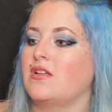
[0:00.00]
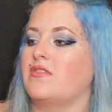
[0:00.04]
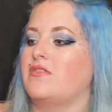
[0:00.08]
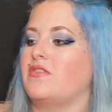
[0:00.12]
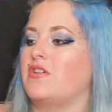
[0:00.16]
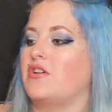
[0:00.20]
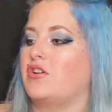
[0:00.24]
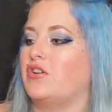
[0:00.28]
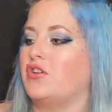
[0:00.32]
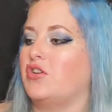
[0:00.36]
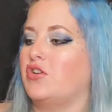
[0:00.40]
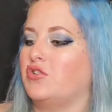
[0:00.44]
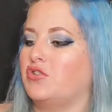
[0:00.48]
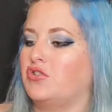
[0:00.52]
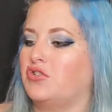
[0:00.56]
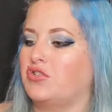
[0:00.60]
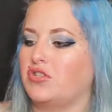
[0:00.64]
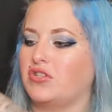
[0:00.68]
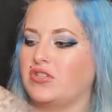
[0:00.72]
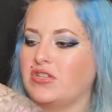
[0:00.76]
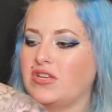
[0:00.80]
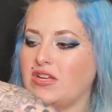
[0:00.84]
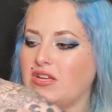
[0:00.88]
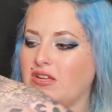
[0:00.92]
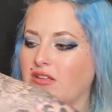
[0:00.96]
They're
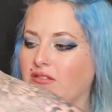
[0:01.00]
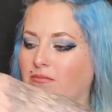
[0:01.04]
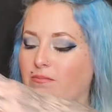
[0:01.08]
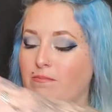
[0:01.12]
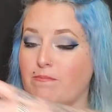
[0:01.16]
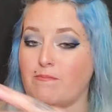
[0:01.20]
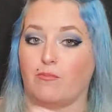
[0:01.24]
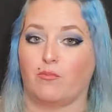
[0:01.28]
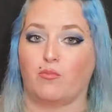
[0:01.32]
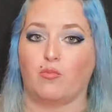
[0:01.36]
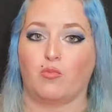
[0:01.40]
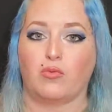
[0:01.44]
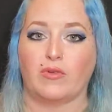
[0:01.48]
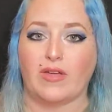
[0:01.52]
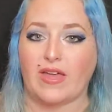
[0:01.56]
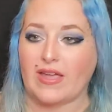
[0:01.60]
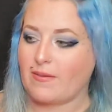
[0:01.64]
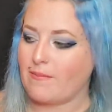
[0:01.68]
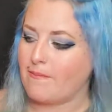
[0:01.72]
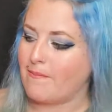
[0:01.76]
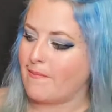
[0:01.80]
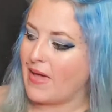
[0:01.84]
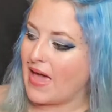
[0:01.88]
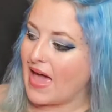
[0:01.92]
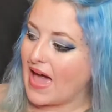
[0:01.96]
usually like
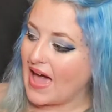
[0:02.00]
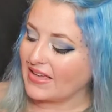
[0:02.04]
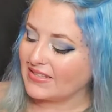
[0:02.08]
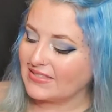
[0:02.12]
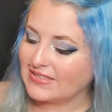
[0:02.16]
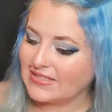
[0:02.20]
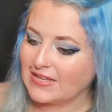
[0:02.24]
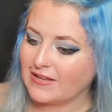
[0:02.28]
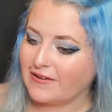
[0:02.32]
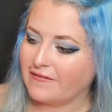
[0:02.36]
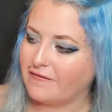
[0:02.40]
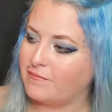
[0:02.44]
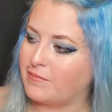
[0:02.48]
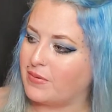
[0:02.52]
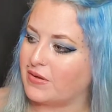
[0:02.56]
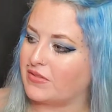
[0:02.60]
massive,